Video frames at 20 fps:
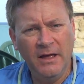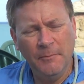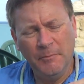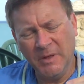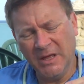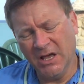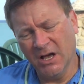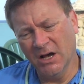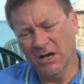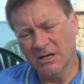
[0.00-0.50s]

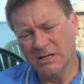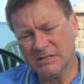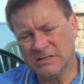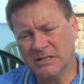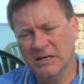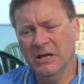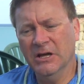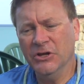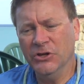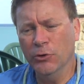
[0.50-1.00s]

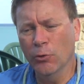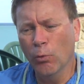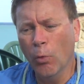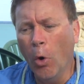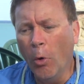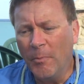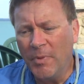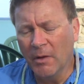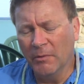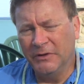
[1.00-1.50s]
because you
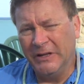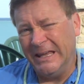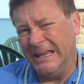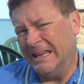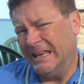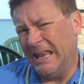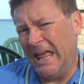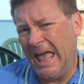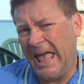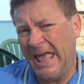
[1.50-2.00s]
won't be able
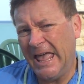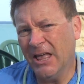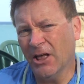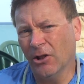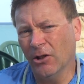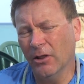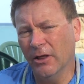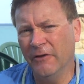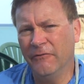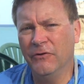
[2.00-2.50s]
to
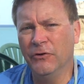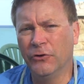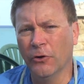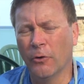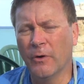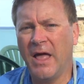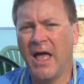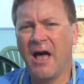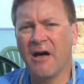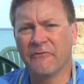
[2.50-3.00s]
inhale if you
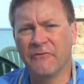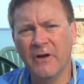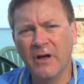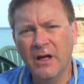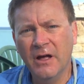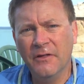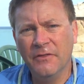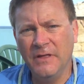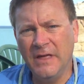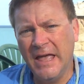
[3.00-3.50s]
don't have
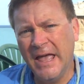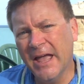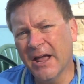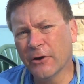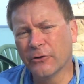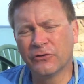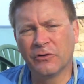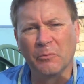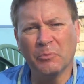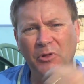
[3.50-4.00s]
the
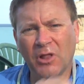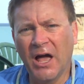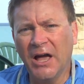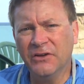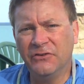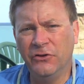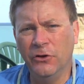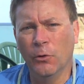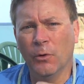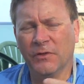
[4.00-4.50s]
air
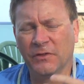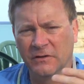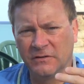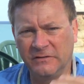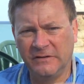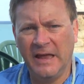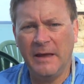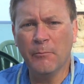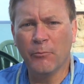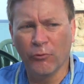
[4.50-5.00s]
supplied to you at the
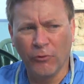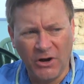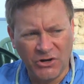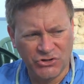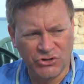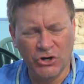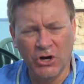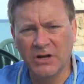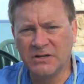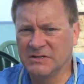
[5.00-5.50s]
same
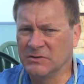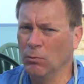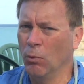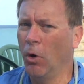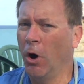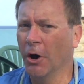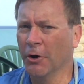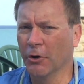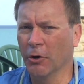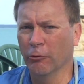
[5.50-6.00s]
pressure as the
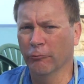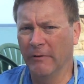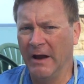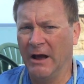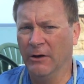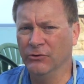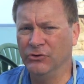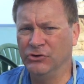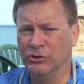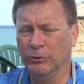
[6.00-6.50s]
water
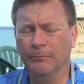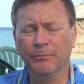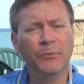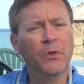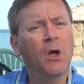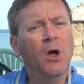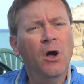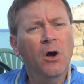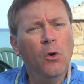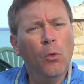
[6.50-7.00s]
around you.
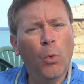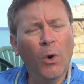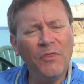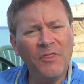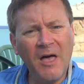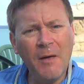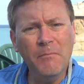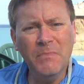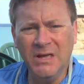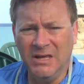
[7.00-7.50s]
What
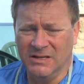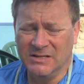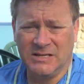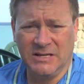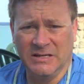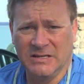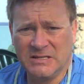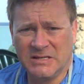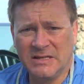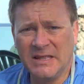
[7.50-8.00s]
that means
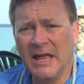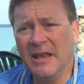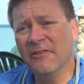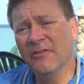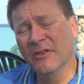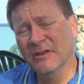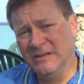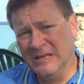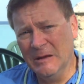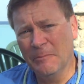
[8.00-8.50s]
is
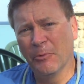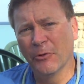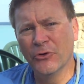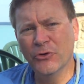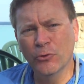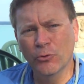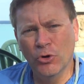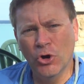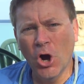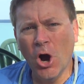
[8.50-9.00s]
that the deeper
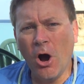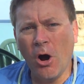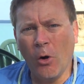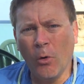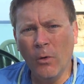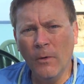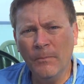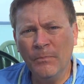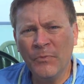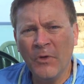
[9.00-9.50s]
you
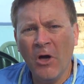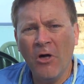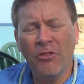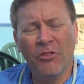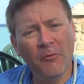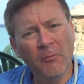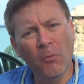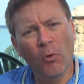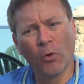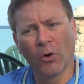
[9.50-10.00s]
go,
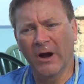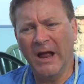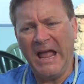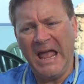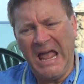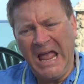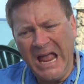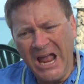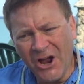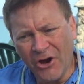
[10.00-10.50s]
the more
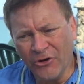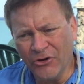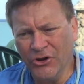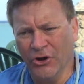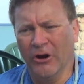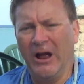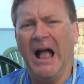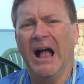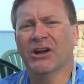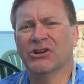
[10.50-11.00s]
air
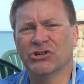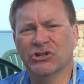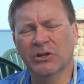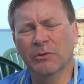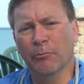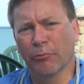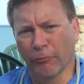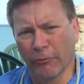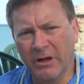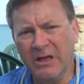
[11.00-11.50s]
you're
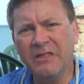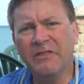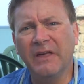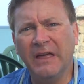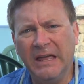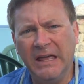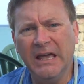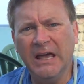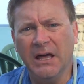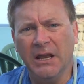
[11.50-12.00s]
actually
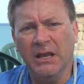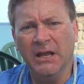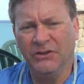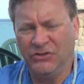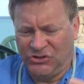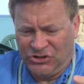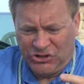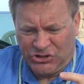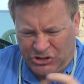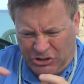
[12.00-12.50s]
breathing in.
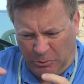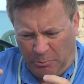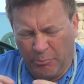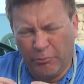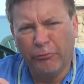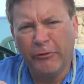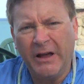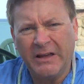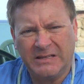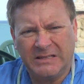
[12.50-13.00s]
It's just
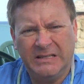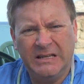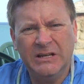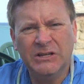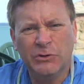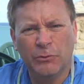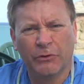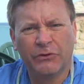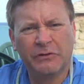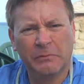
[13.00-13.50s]
compressed
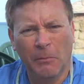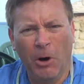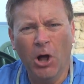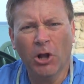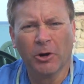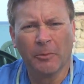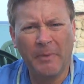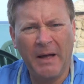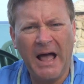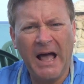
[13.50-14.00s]
into a
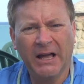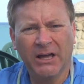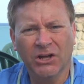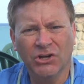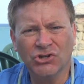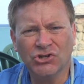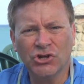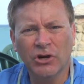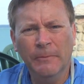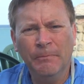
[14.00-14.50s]
smaller
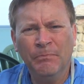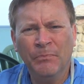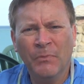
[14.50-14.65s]
package.